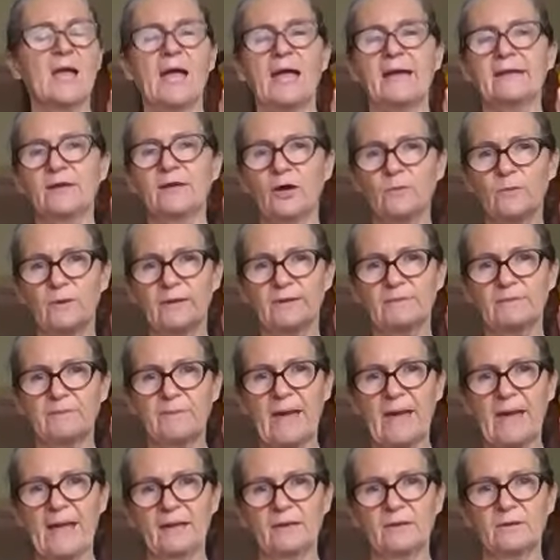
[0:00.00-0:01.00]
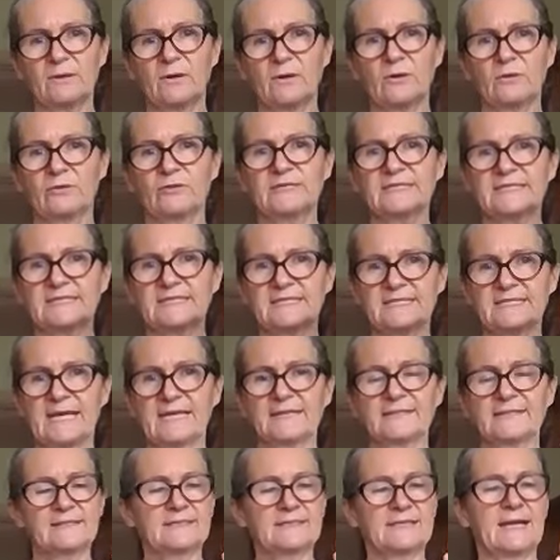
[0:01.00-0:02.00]
And I went back on the
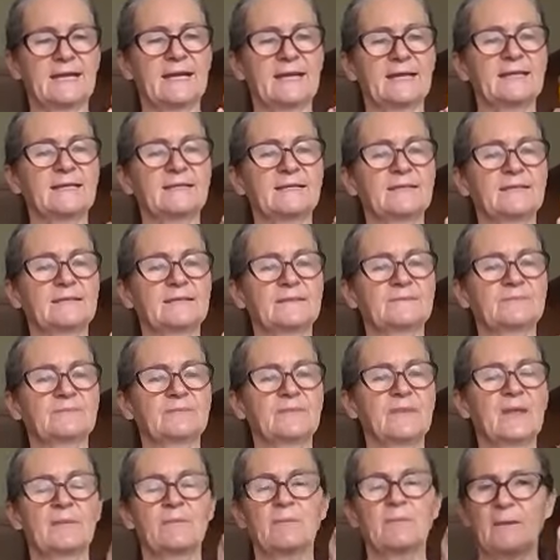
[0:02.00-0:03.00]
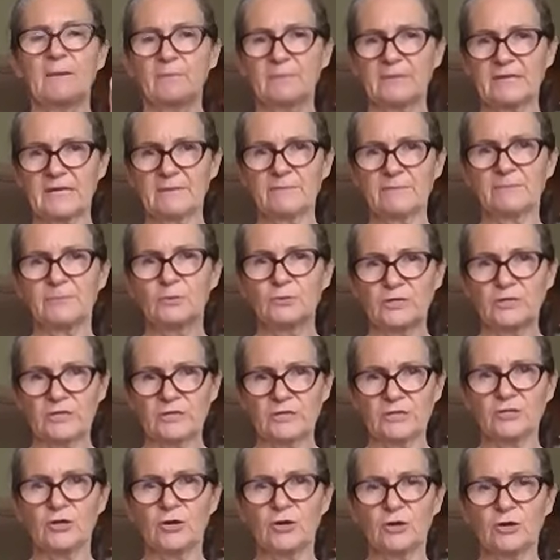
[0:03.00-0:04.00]
Saturday. Mum kept
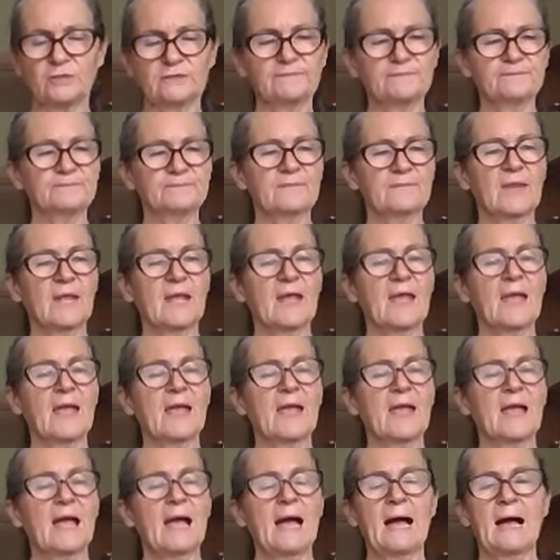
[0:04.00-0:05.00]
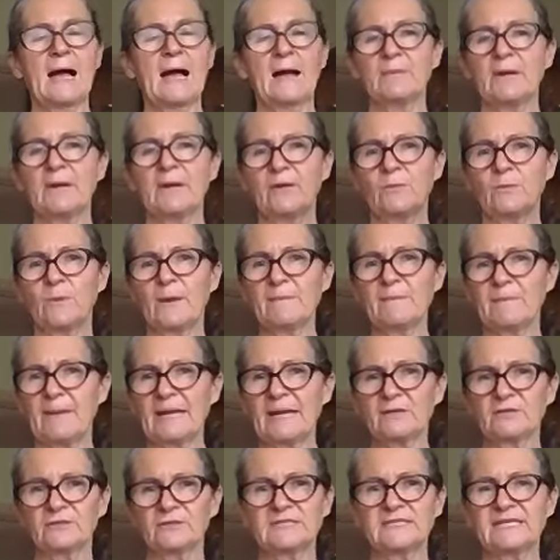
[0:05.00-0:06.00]
putting it on. I went back on the